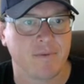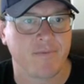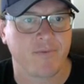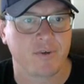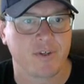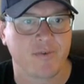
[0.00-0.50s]

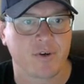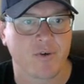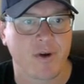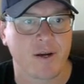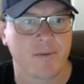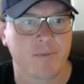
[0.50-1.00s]
for different
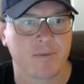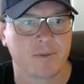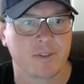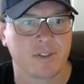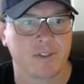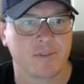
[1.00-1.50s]
grading
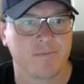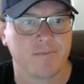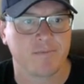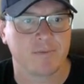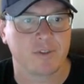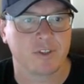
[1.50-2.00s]
purposes.
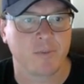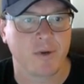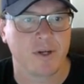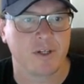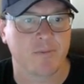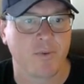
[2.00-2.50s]

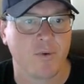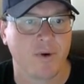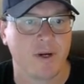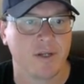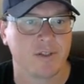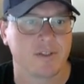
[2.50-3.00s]
Display as
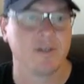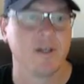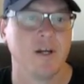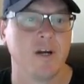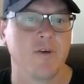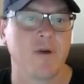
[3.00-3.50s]
points.
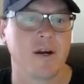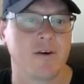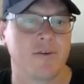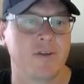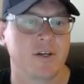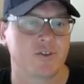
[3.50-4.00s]
Right
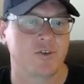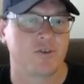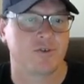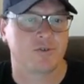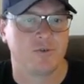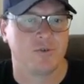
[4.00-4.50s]
here, the
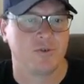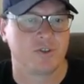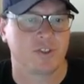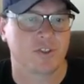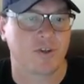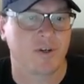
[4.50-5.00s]
external tools,
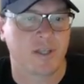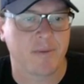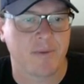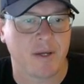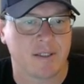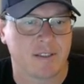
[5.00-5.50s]
just go ahead and keep
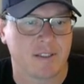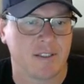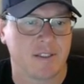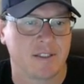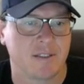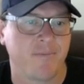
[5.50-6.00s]
that as
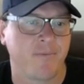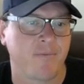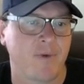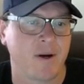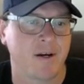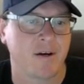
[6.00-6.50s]
is.
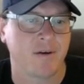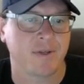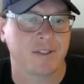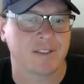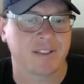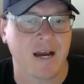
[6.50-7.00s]
Right here, the
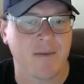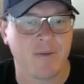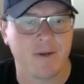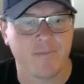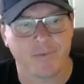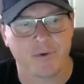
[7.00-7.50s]

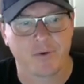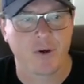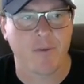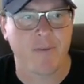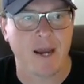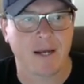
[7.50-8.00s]
assignment, you'd
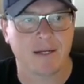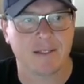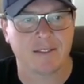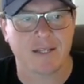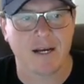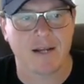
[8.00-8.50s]
go back and
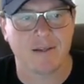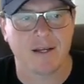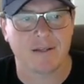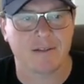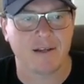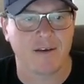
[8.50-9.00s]
assign
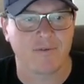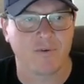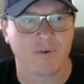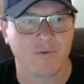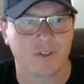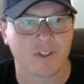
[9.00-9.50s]
that to
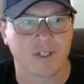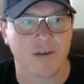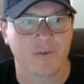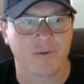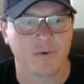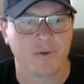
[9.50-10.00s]
everyone once you
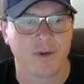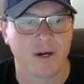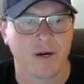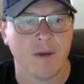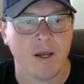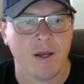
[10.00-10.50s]
got through
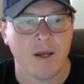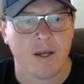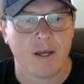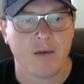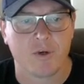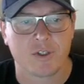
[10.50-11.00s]
there.
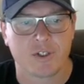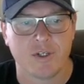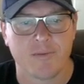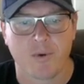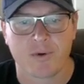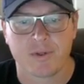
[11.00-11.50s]
And once you
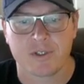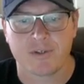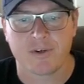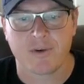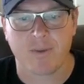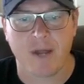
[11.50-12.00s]
import this
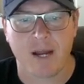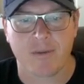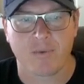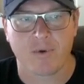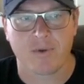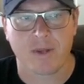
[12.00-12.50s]
into your
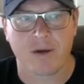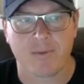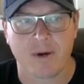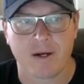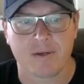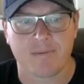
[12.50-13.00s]
Blackboard, that would
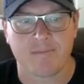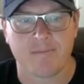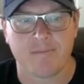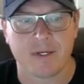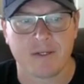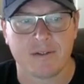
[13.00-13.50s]
probably
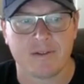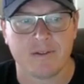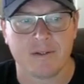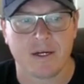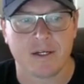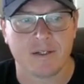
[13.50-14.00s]
be
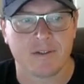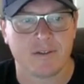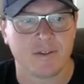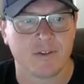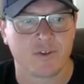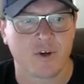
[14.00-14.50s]

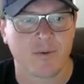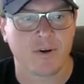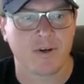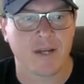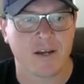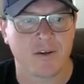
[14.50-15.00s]
determined
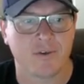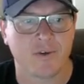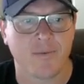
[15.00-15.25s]
on how you do